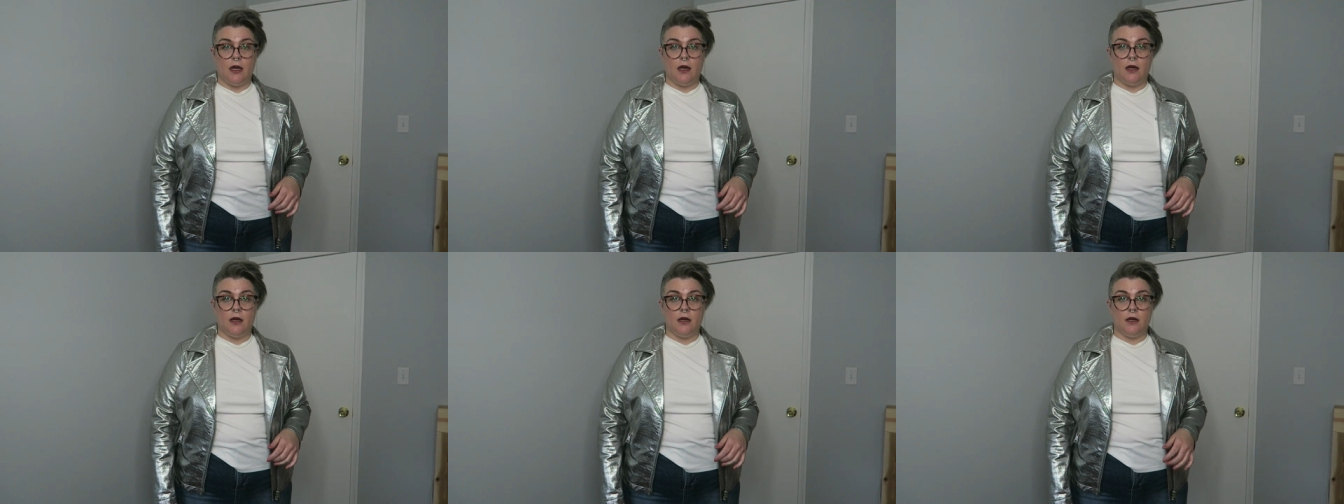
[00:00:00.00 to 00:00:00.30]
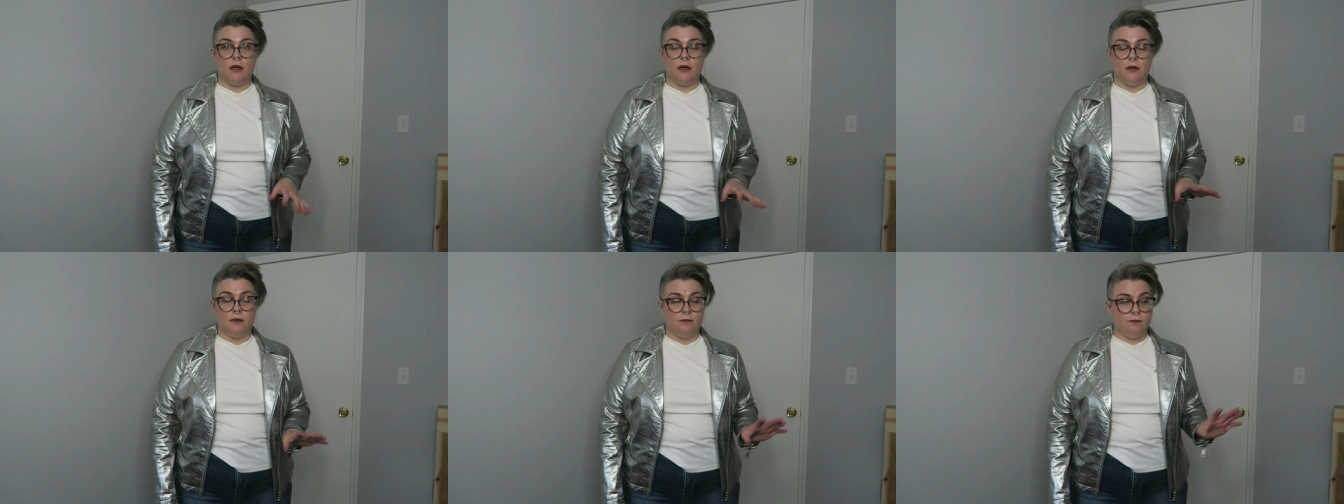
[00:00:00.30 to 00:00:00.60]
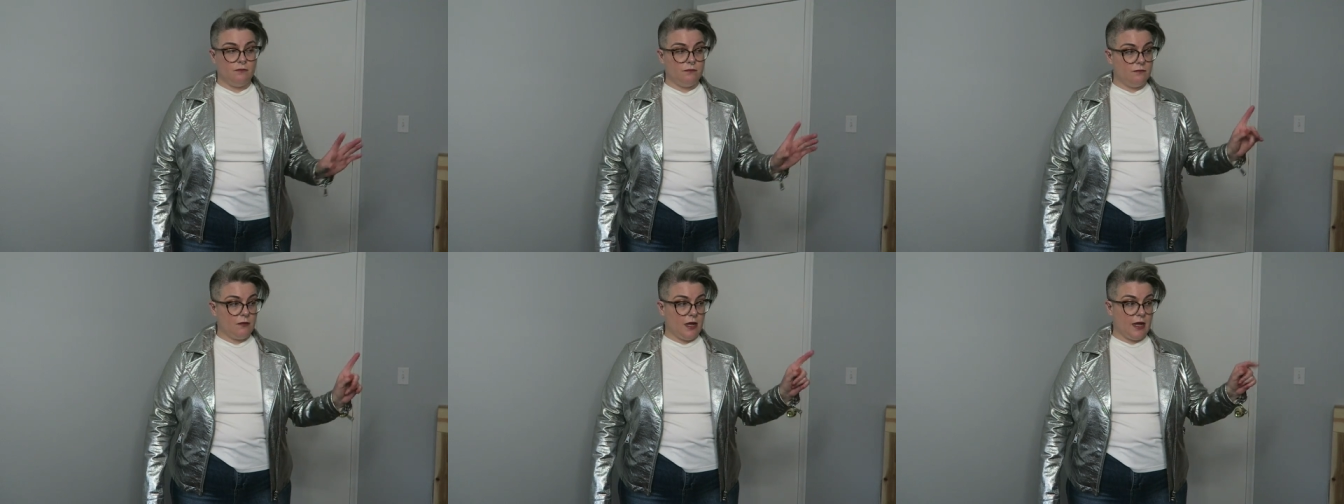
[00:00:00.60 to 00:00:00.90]
uh,
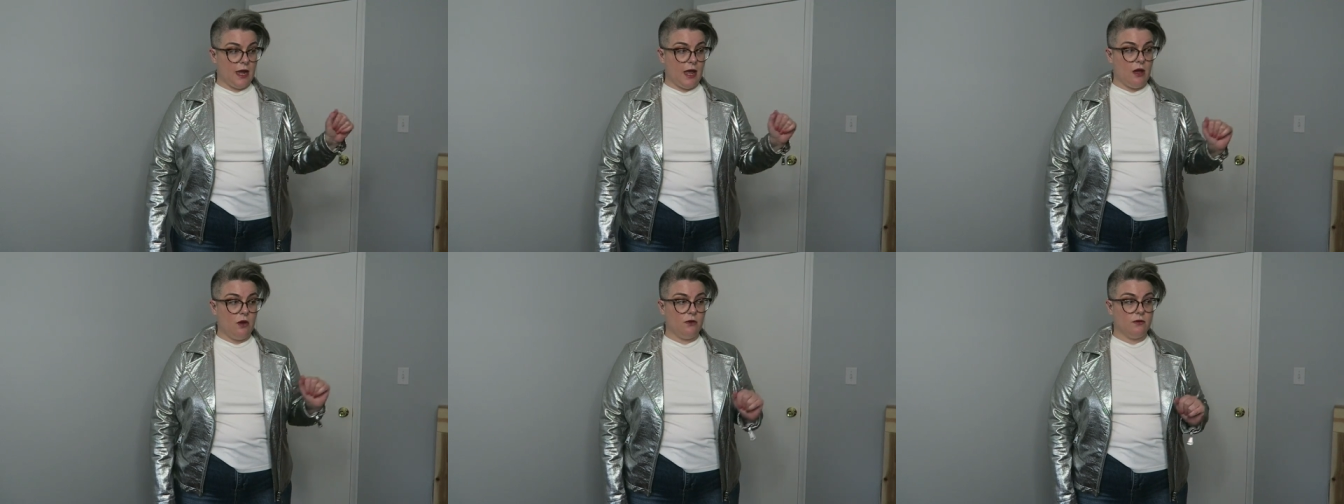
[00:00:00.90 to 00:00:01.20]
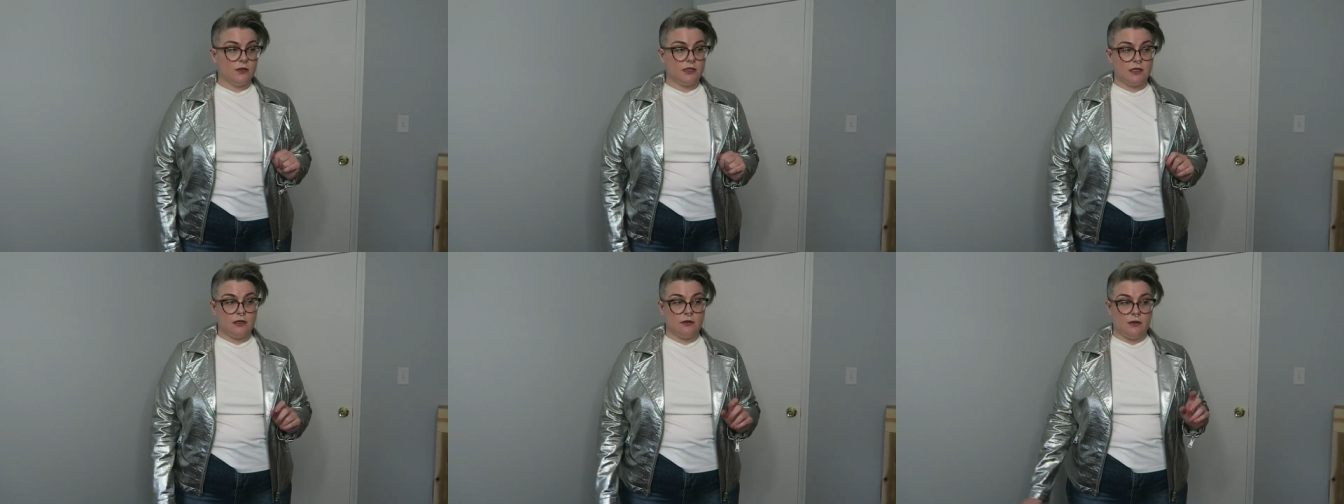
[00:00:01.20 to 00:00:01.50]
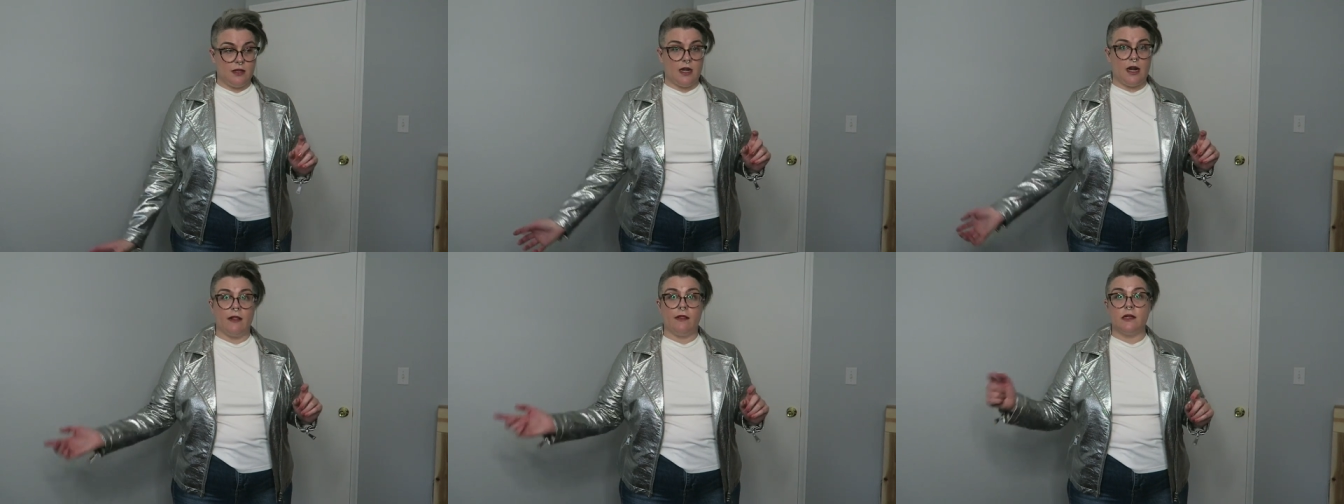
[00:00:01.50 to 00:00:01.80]
account
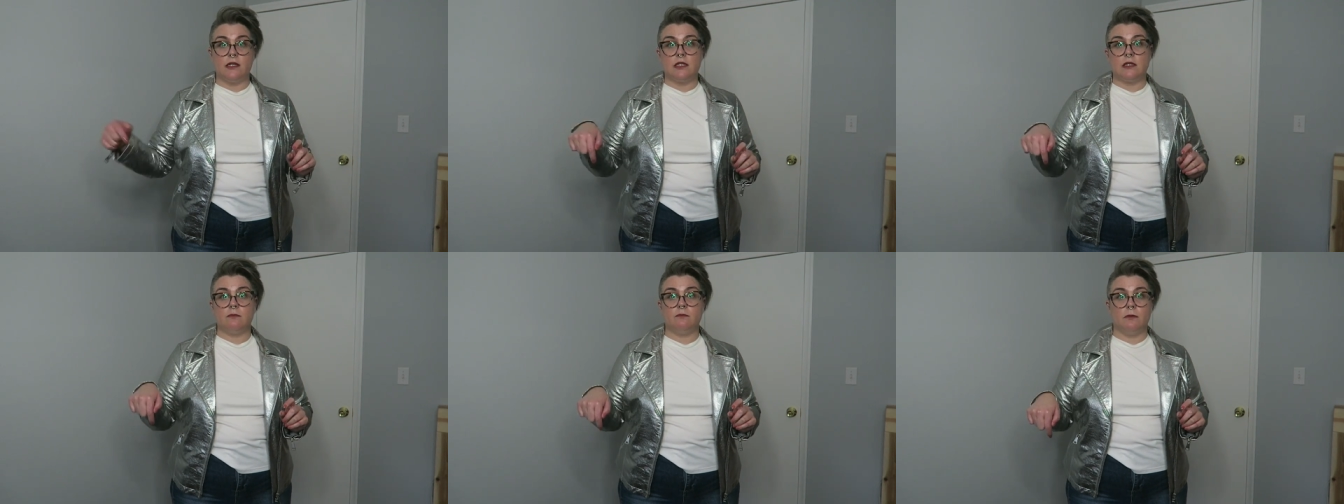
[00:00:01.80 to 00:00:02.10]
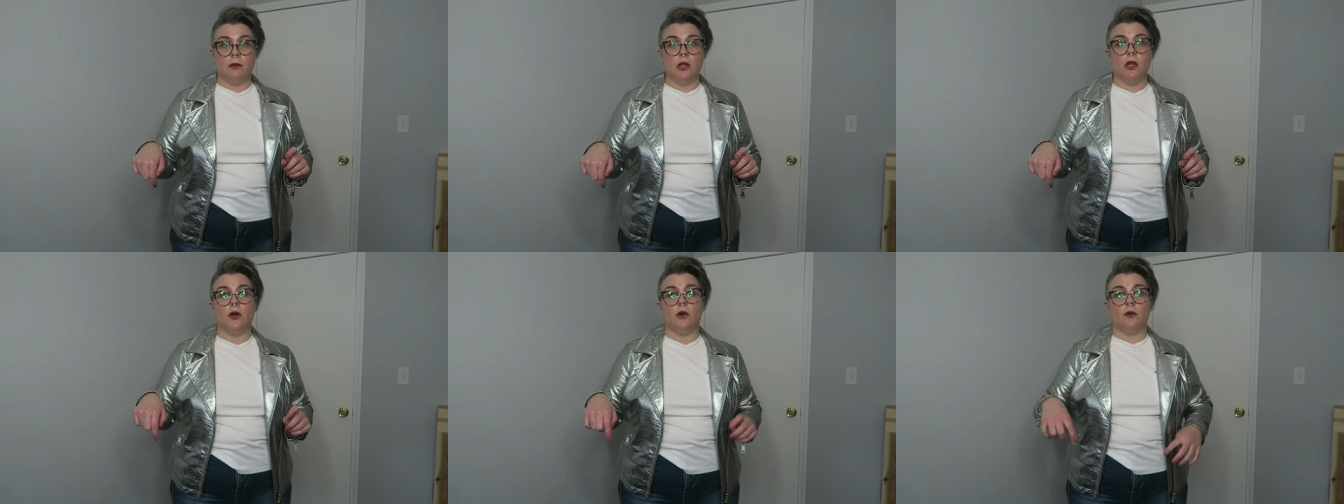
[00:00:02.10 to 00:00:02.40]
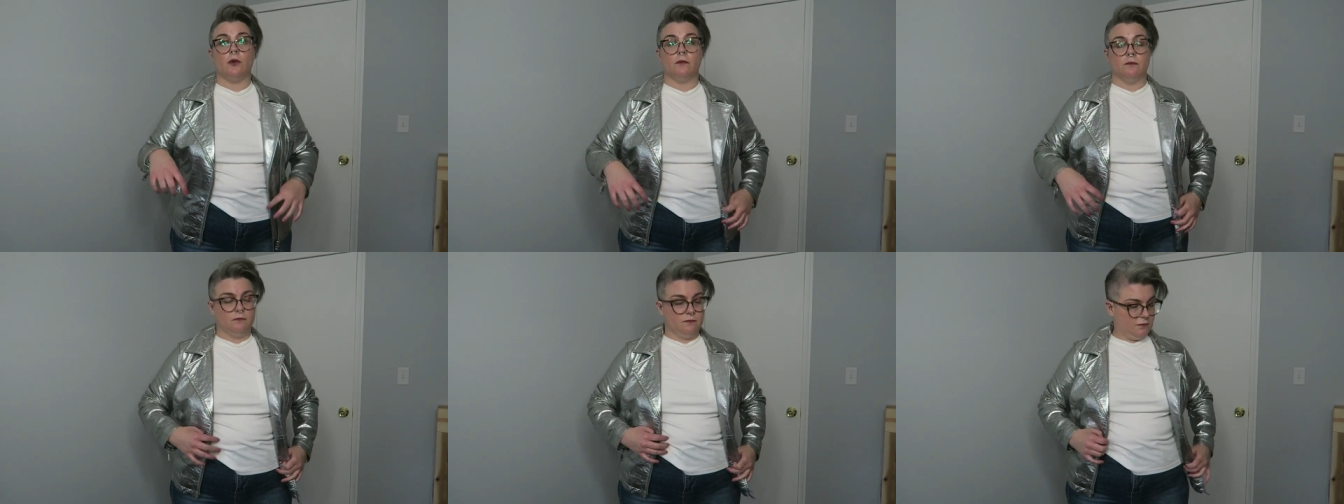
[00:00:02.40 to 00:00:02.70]
that I list
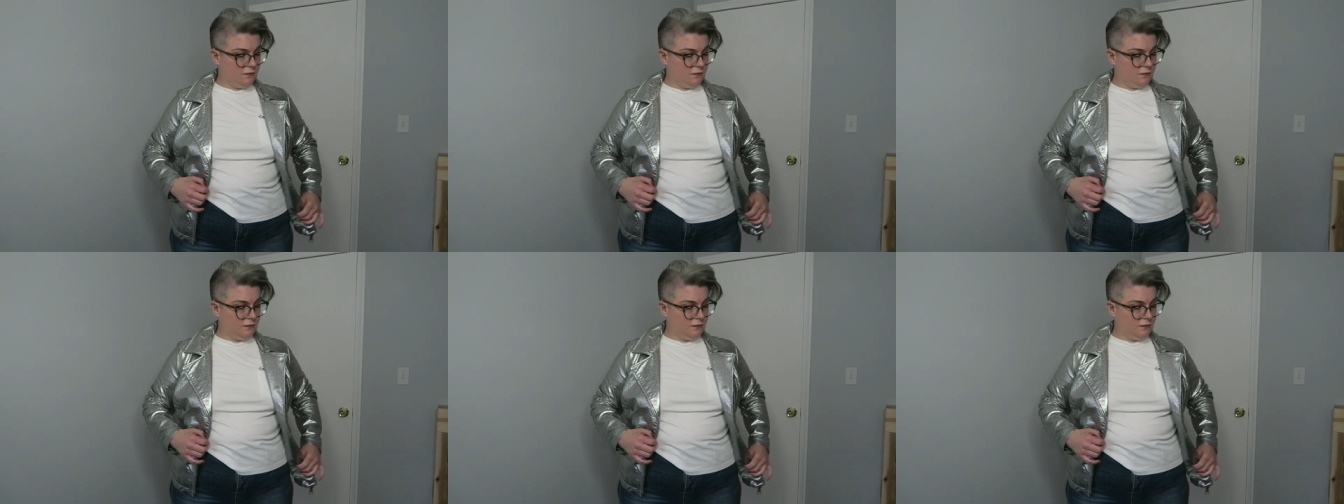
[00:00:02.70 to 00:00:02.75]
below.